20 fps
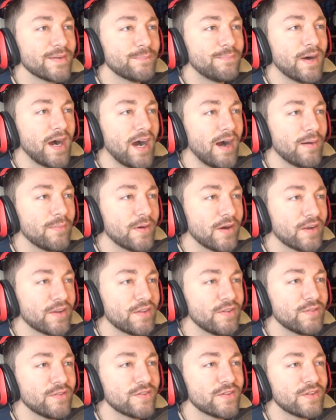Bob,
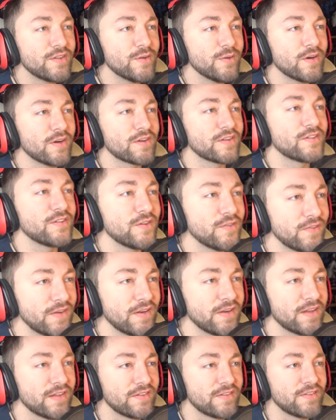you are so
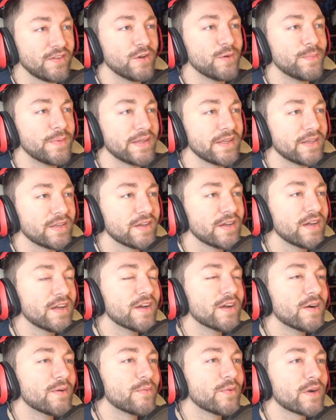very stupid.
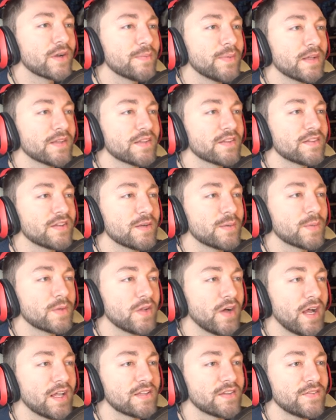What about the term
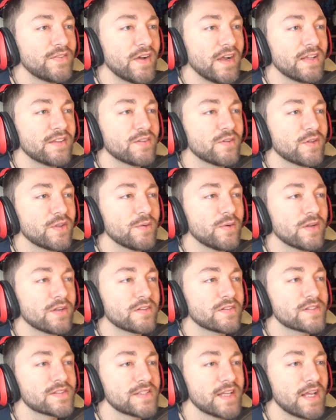classified? Don't you
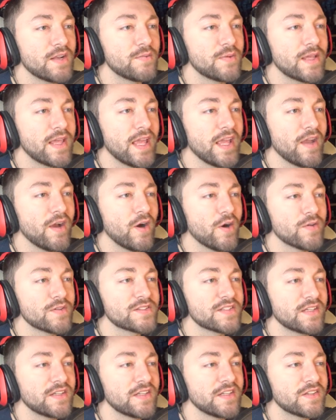understand? We can't
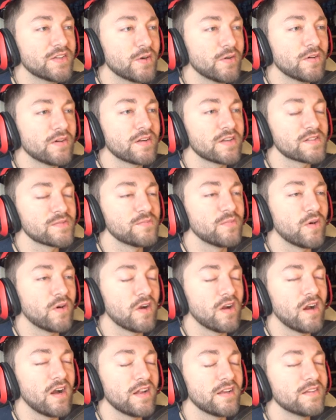host any tours,
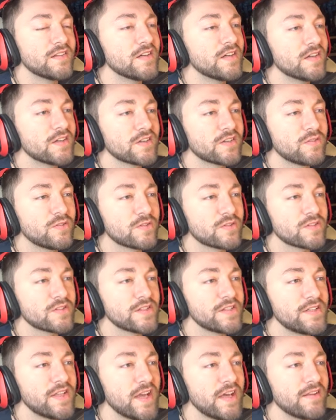moron.
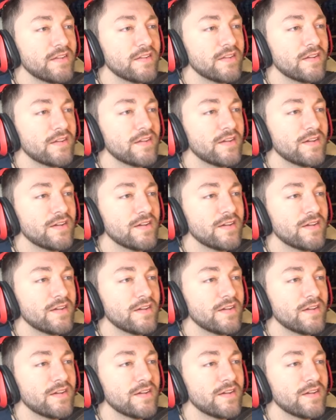Cordially, Ted.